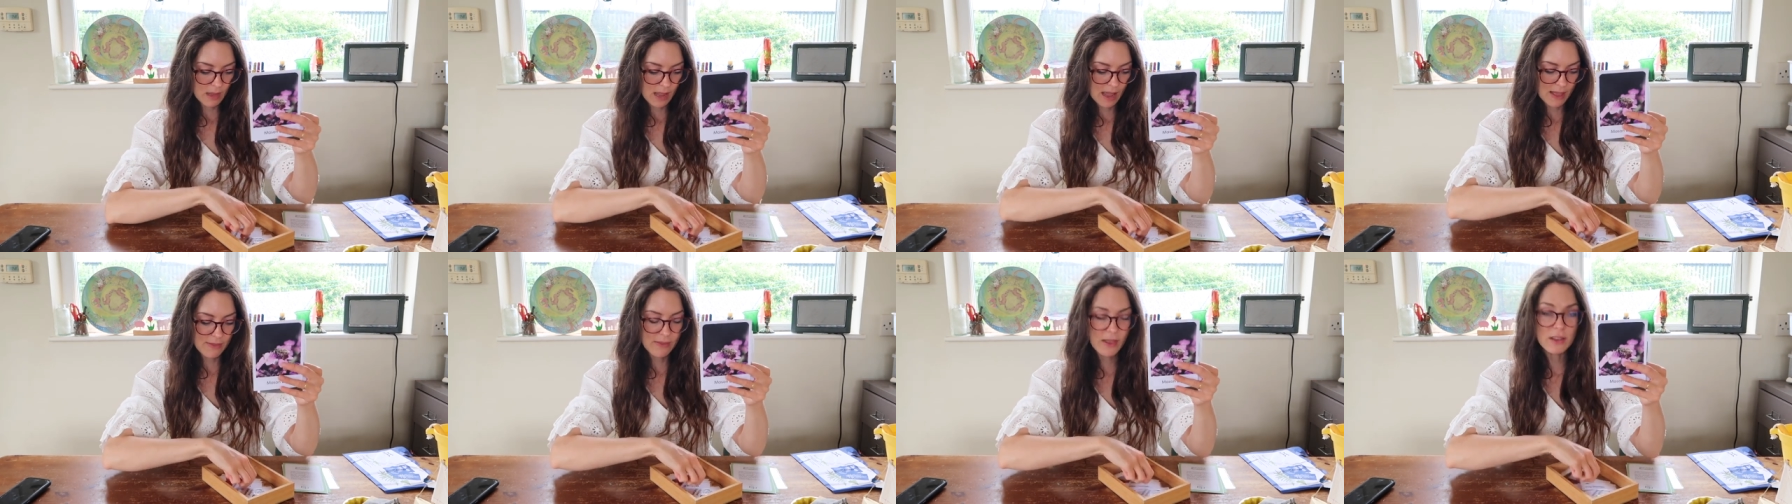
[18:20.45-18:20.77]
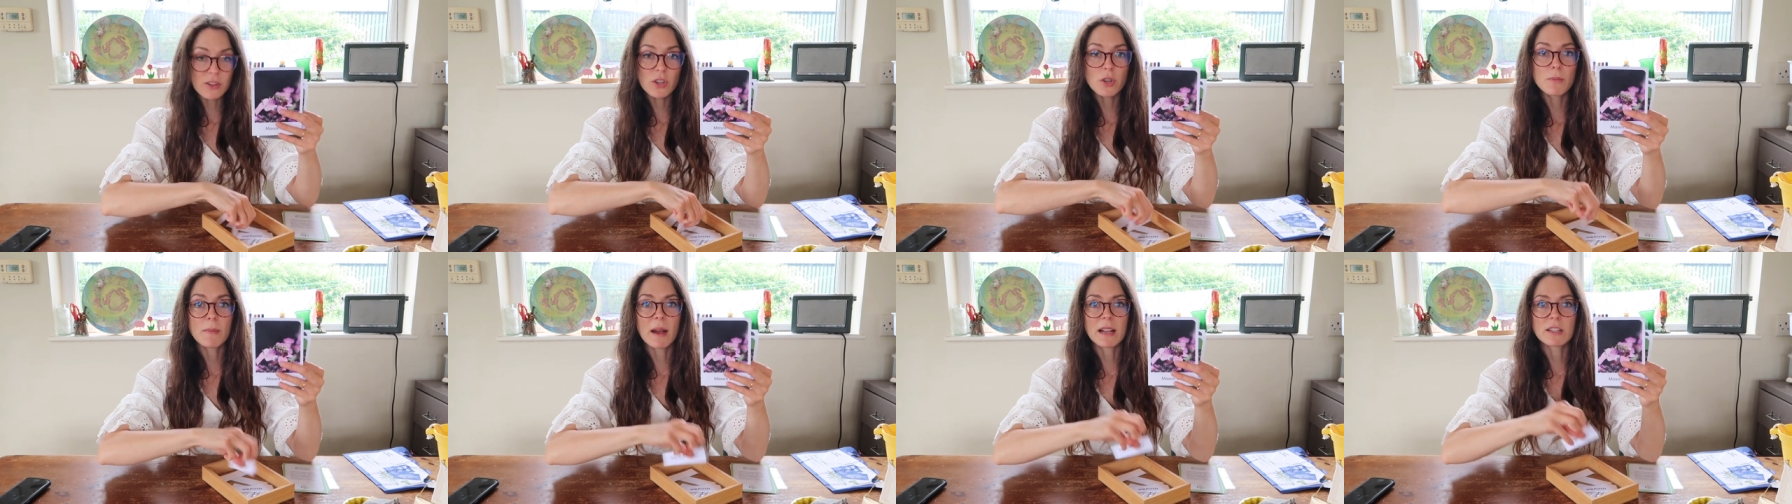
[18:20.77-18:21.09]
and
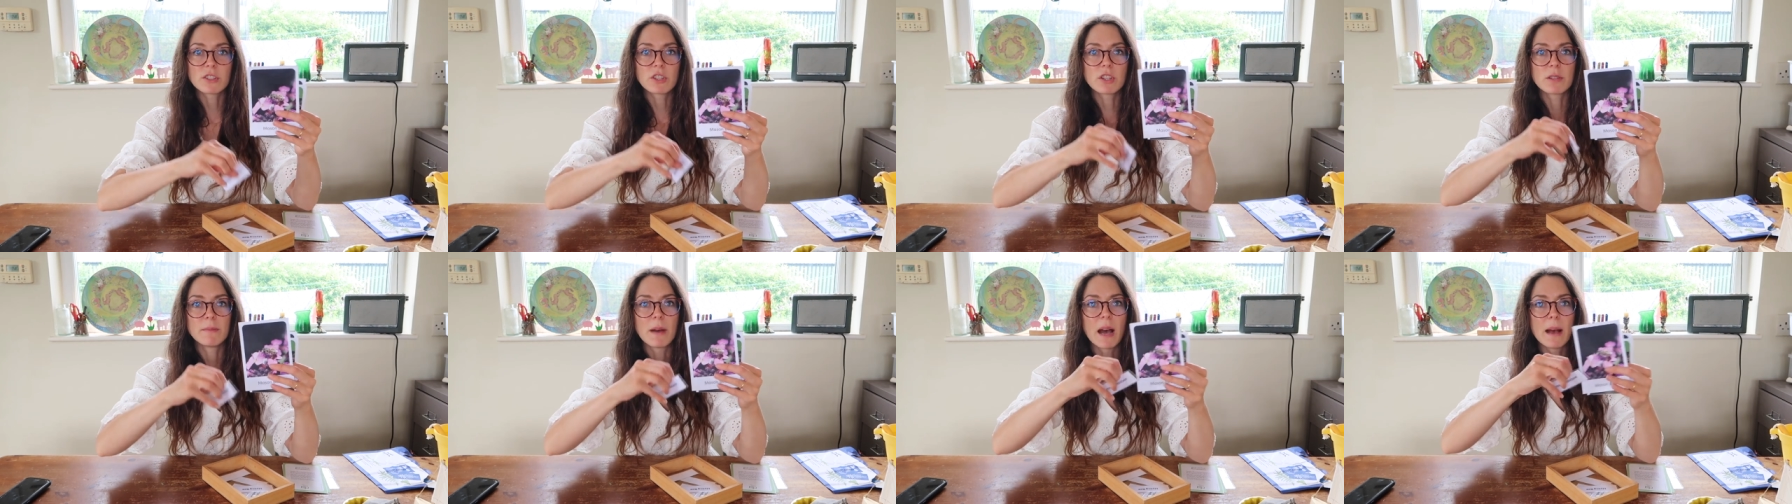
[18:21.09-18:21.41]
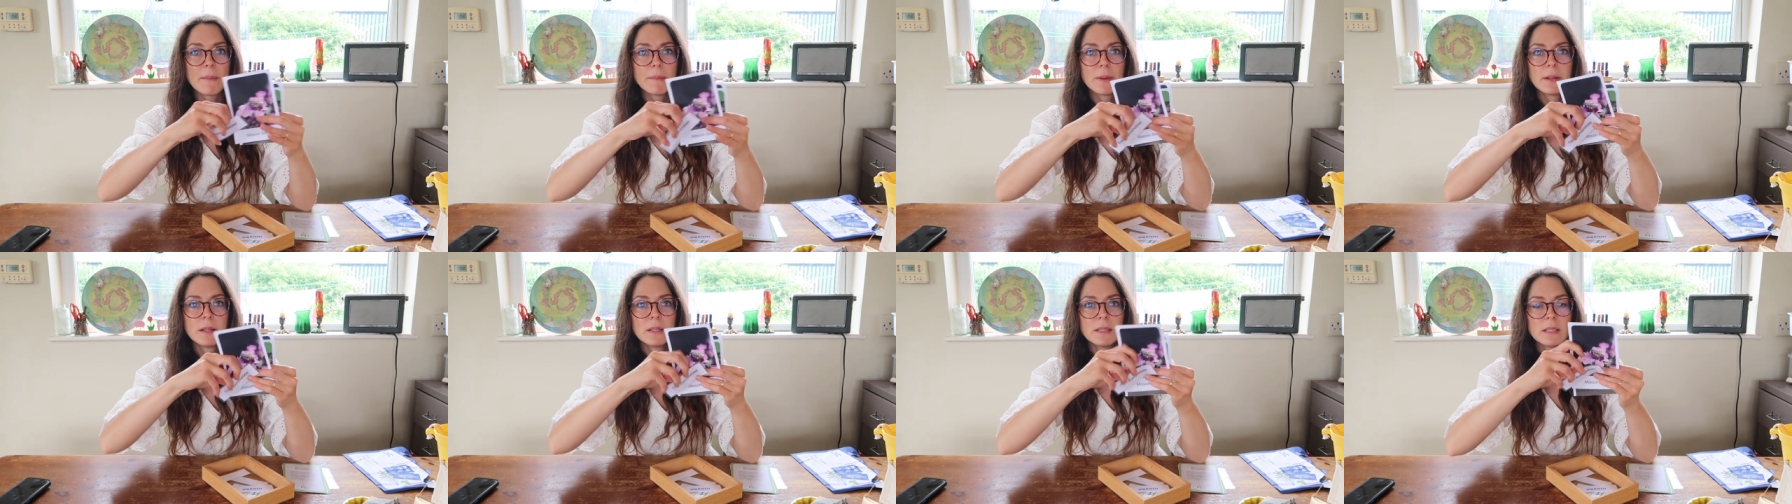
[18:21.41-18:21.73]
then you match them
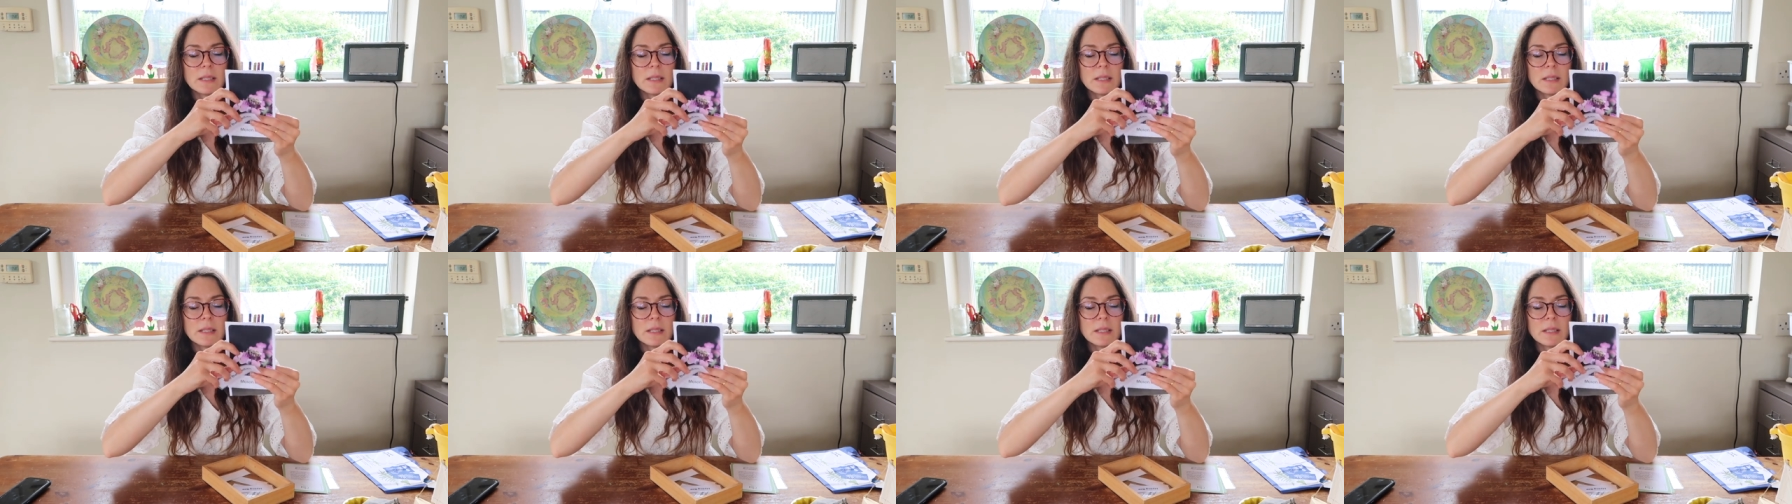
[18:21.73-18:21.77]
up.